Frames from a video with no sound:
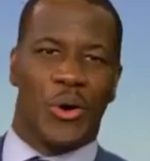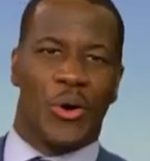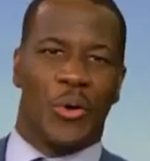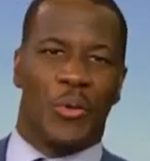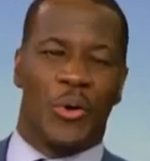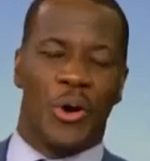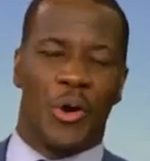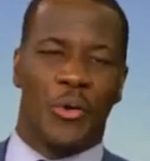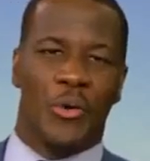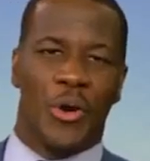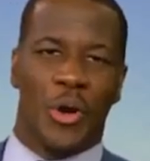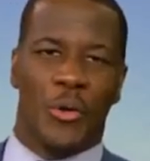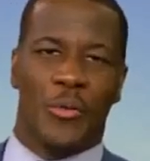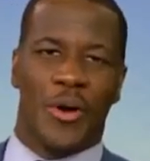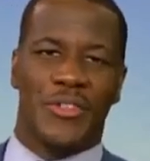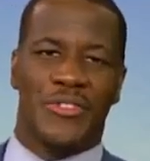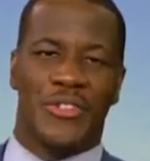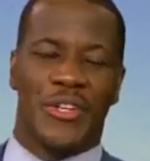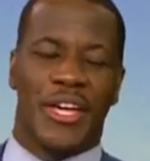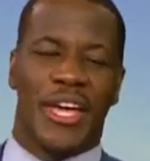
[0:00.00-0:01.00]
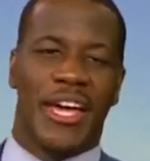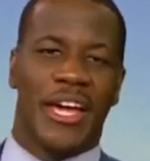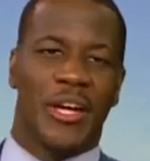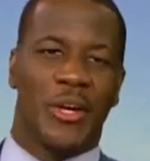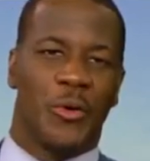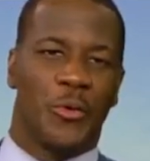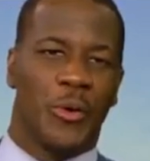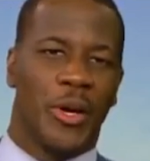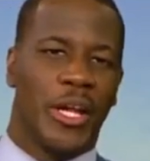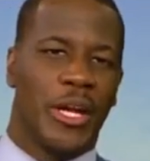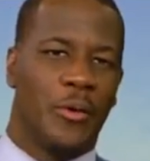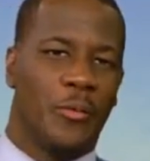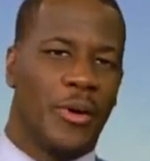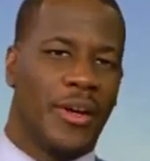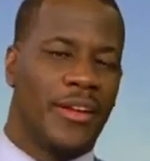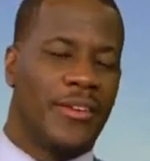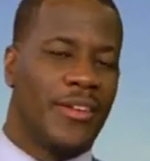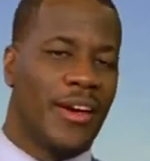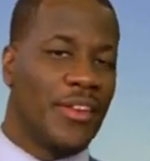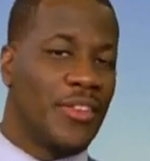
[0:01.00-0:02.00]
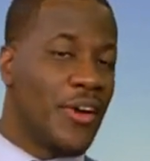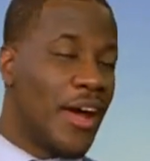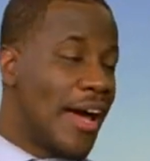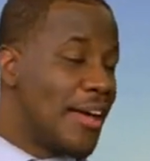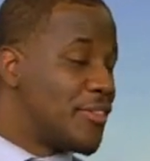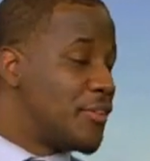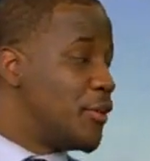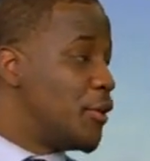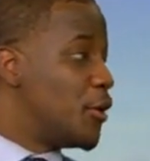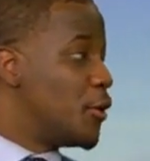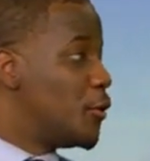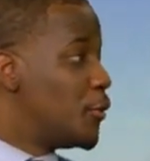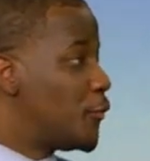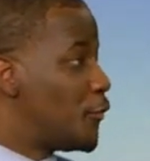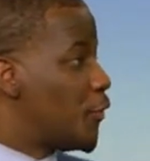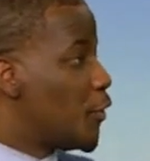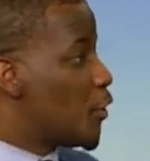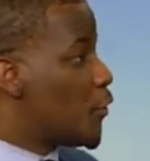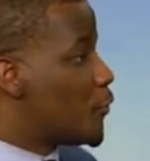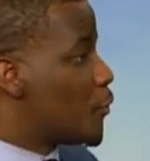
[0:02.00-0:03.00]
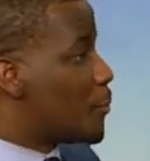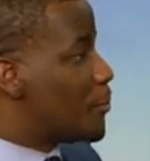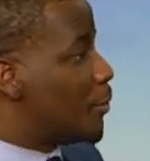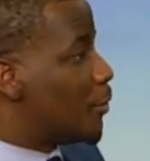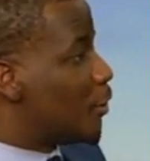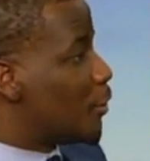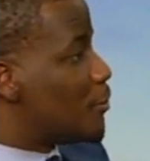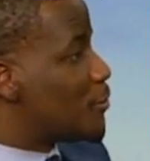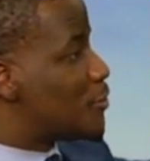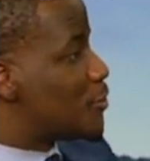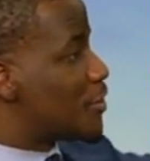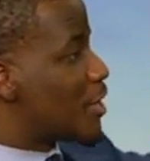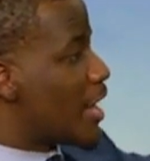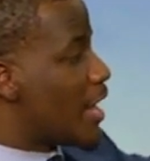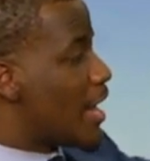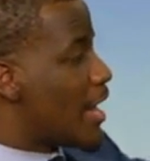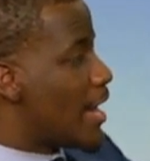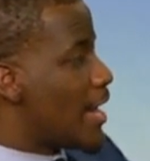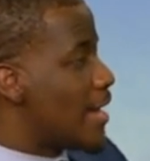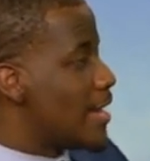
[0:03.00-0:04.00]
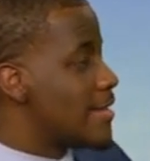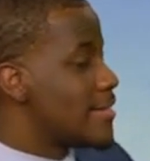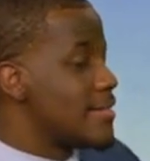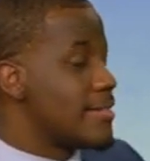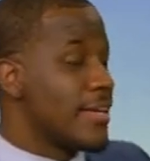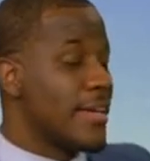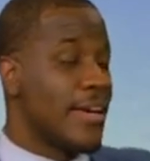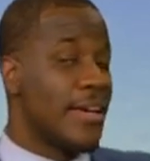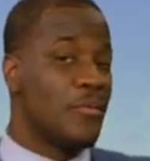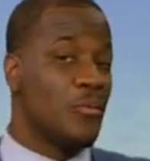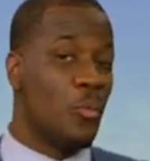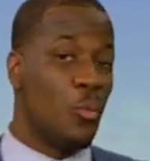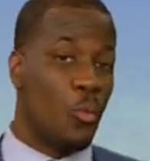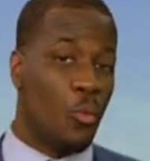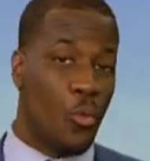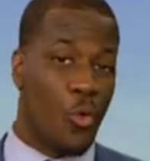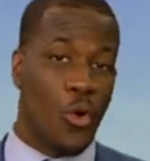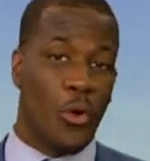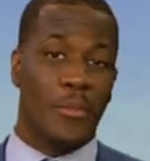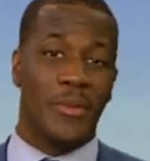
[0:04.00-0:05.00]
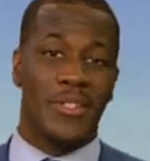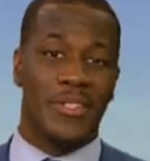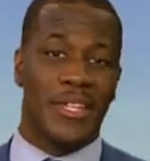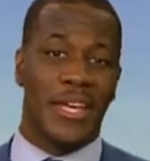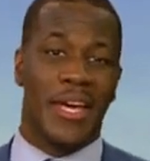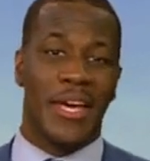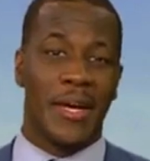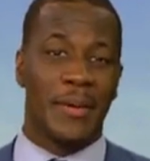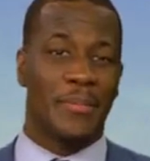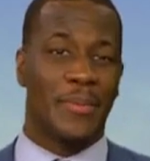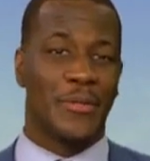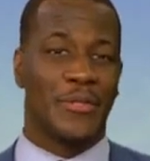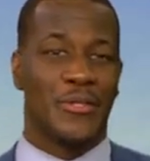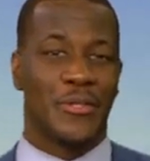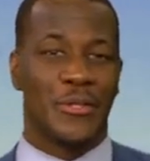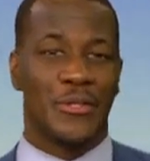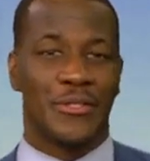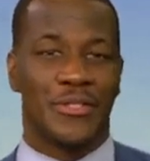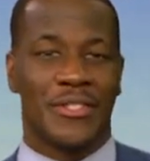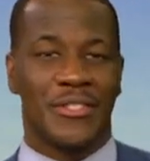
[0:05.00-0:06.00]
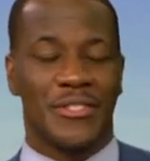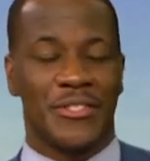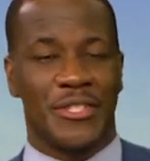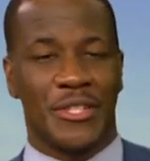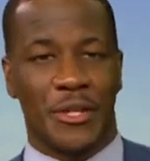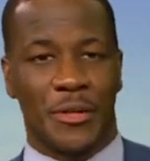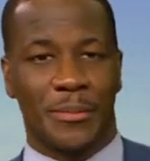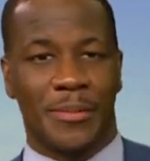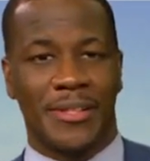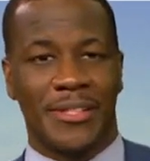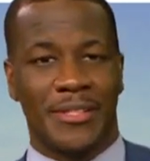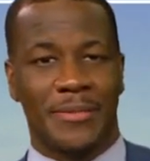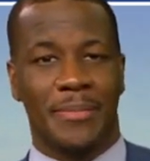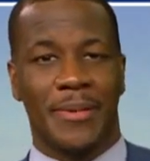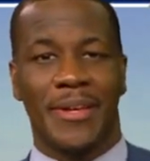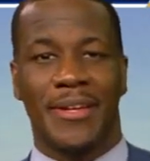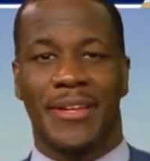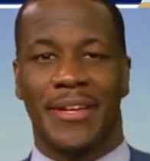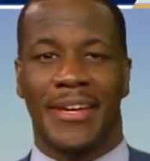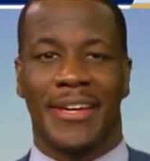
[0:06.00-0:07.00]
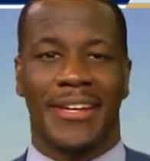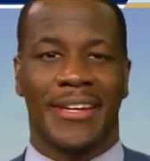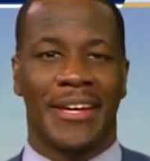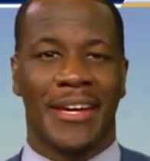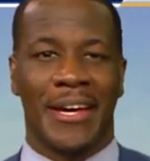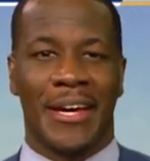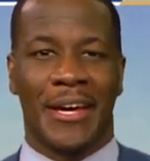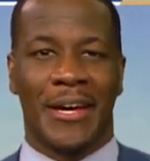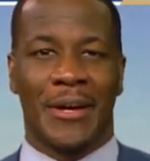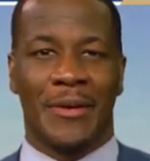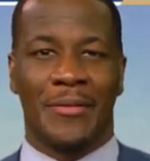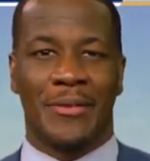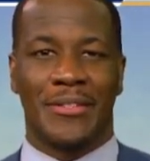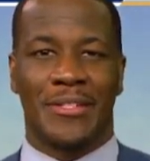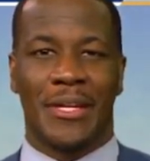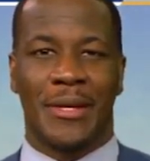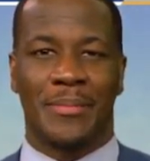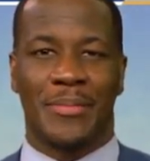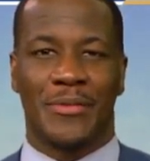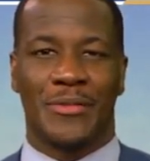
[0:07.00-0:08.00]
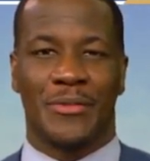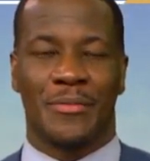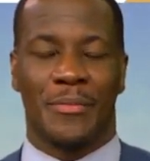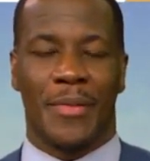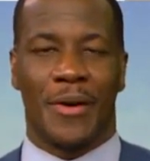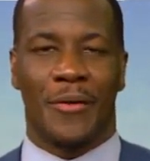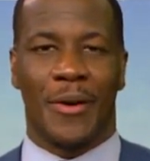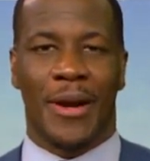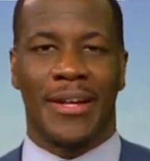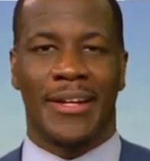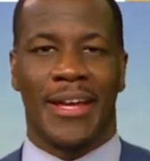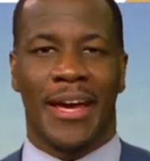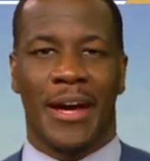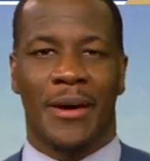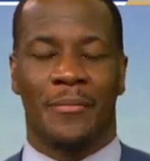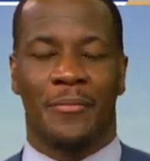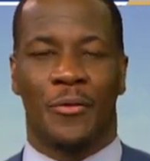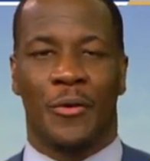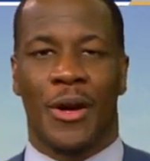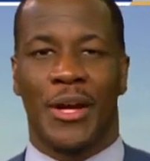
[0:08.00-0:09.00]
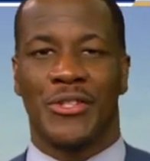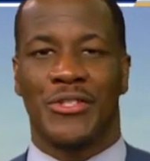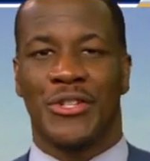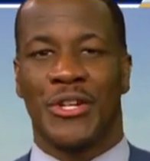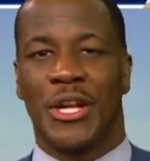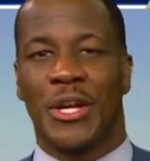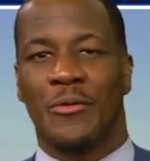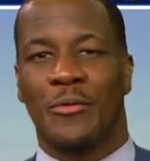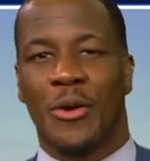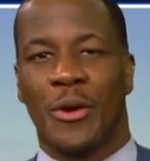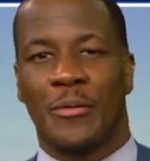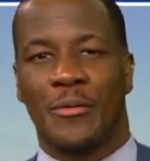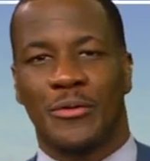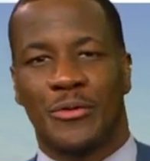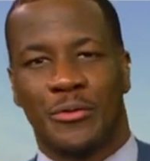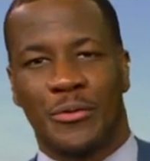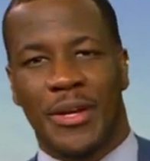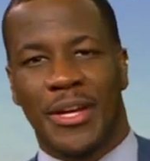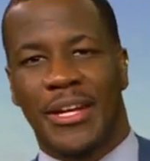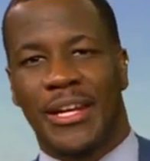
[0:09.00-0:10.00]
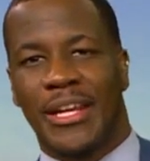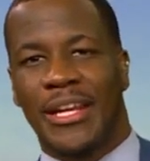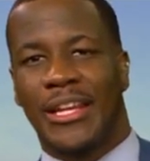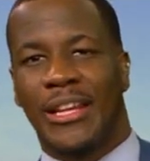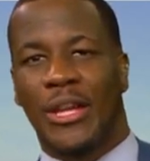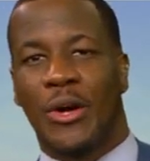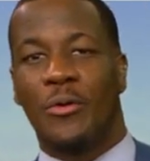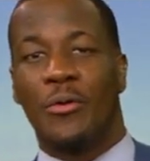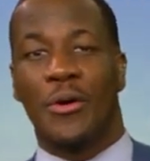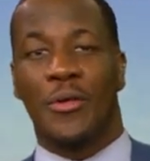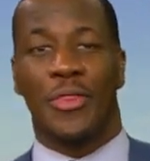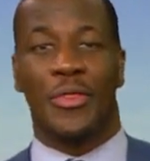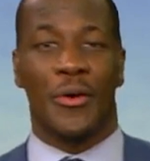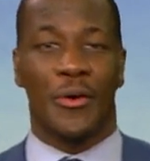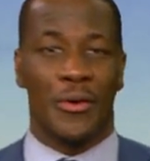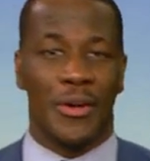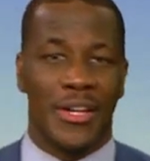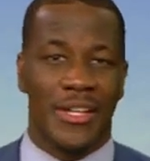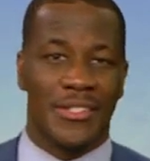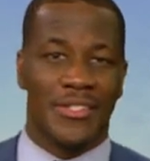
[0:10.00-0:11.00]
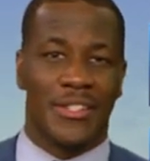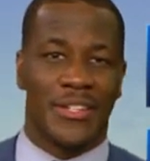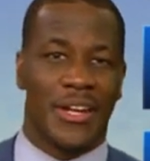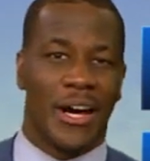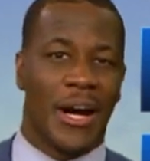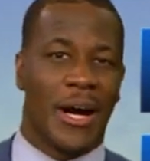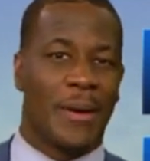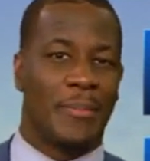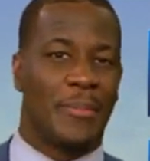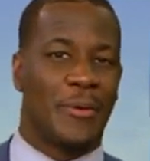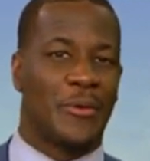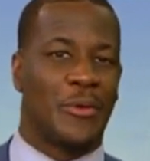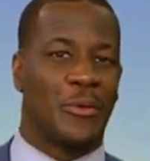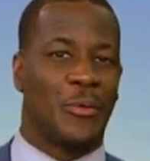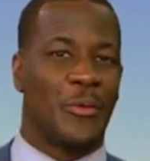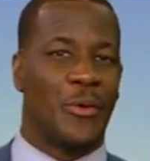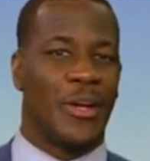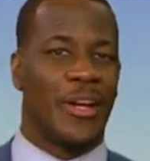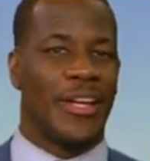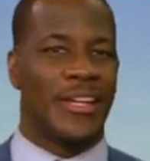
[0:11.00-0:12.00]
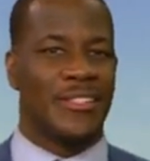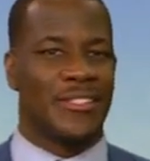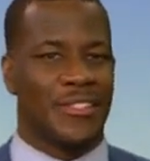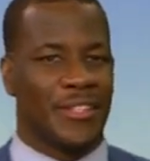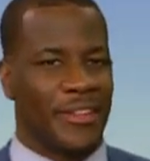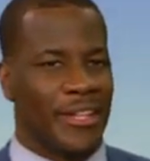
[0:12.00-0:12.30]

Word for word: Well, we're once again greeted with another afternoon filled with blue skies and warmer temperatures, considerably speaking, with temperatures right now ranging anywhere between the lower 30s and upper 20s.